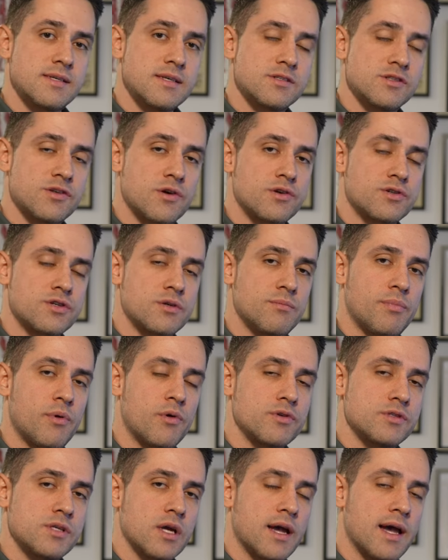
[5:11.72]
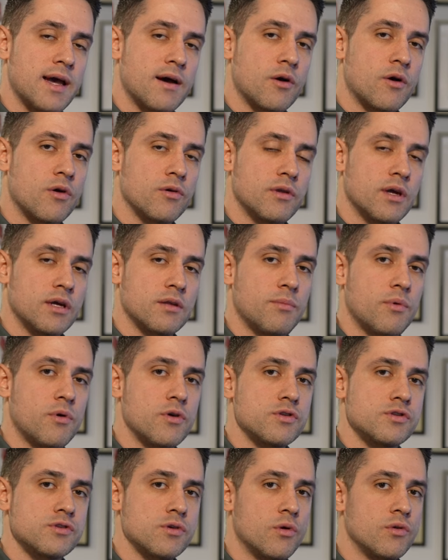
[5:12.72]
insertion points and contact
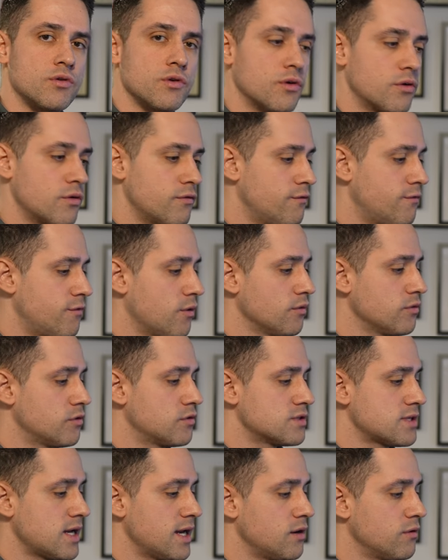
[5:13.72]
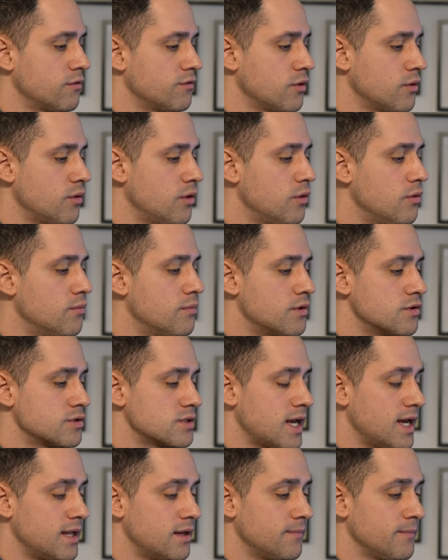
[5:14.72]
points on your front side of your humerus
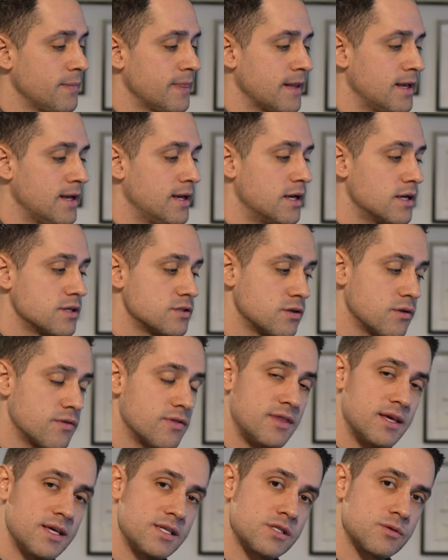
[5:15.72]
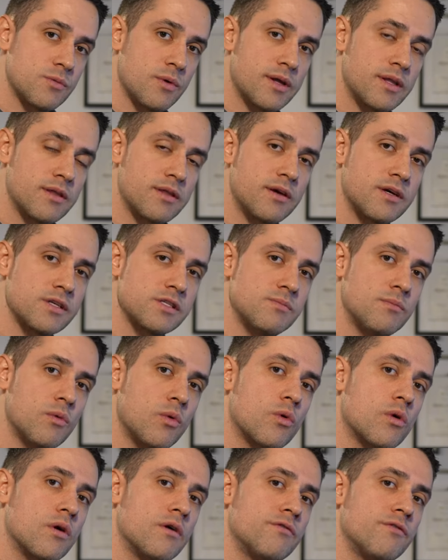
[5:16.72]
head. So this one does
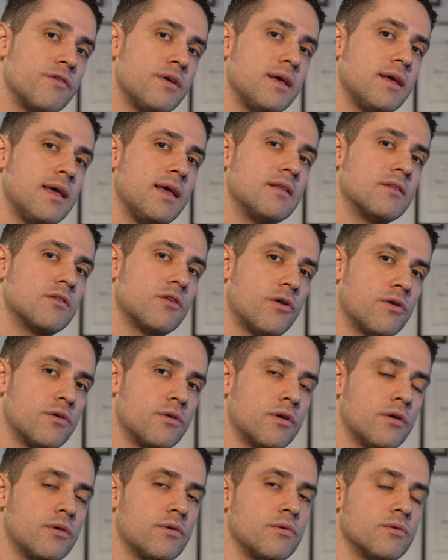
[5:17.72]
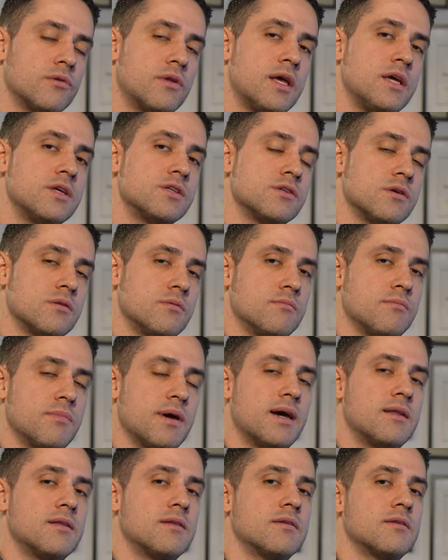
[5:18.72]
more of the internal rotation,
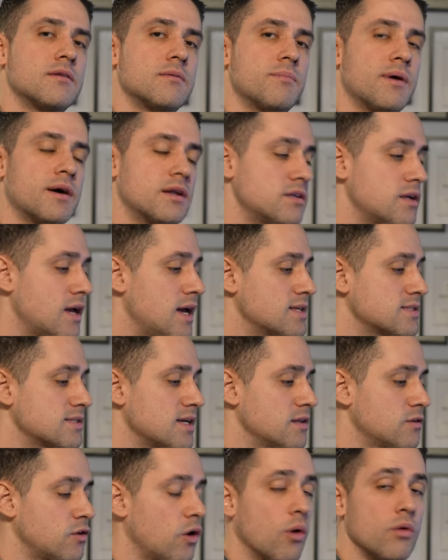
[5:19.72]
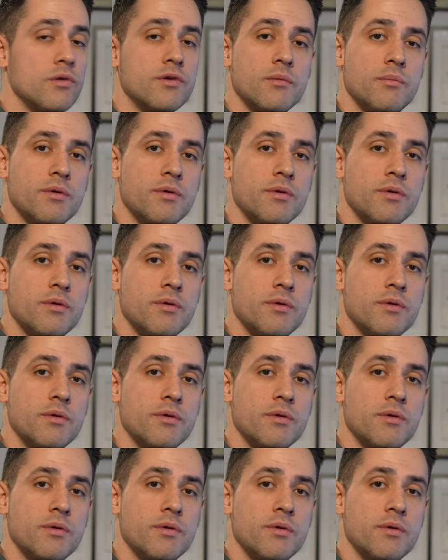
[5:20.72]
but, but as I told you